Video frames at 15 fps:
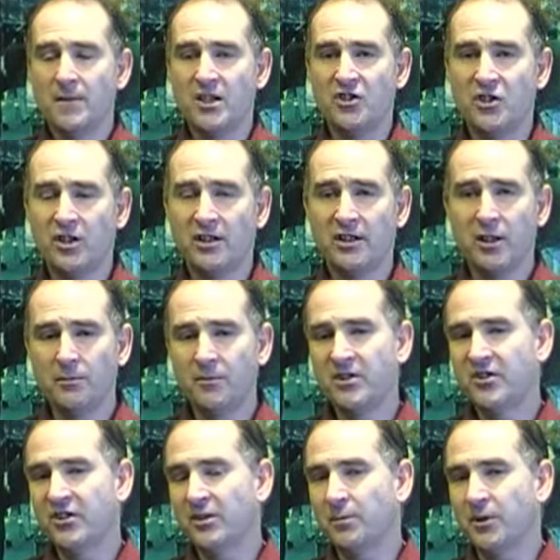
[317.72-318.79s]
He certainly helped me
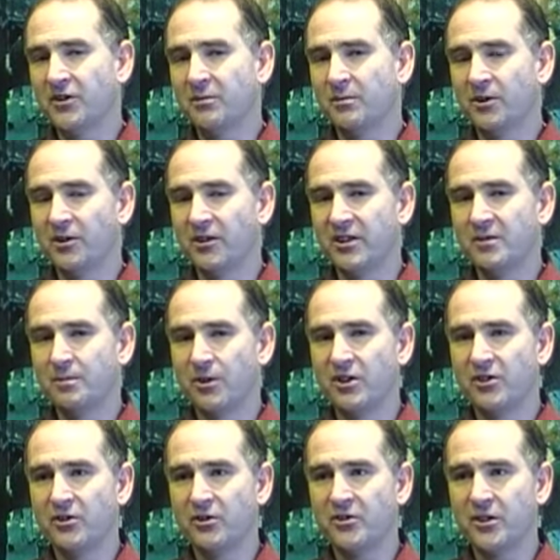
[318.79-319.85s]
to see the possibilities, but
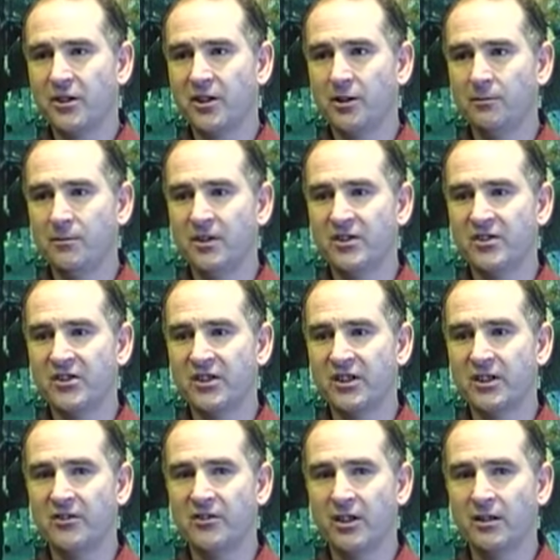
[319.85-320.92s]
he's also helped me to
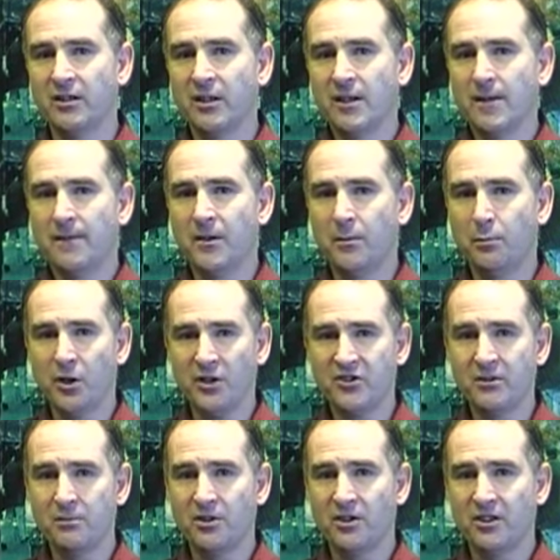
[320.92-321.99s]
see that the
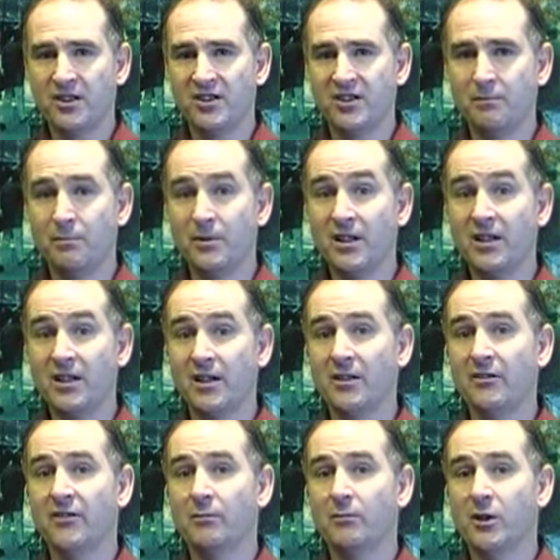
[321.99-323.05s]
possibilities are
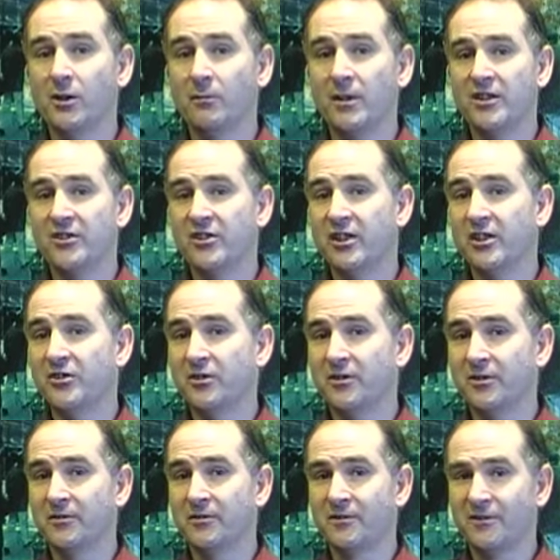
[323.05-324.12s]
bigger than my
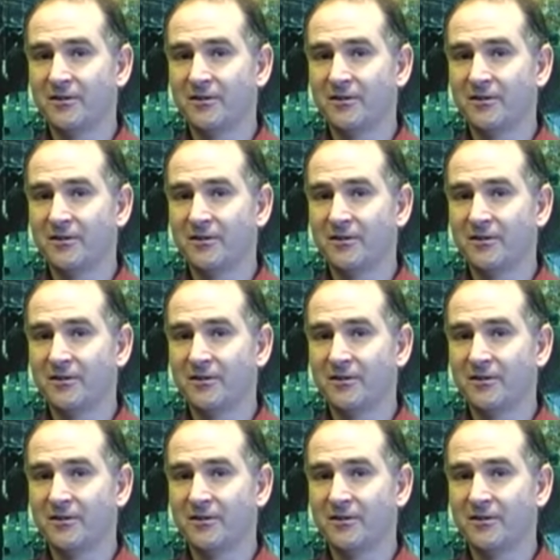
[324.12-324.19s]
imagination.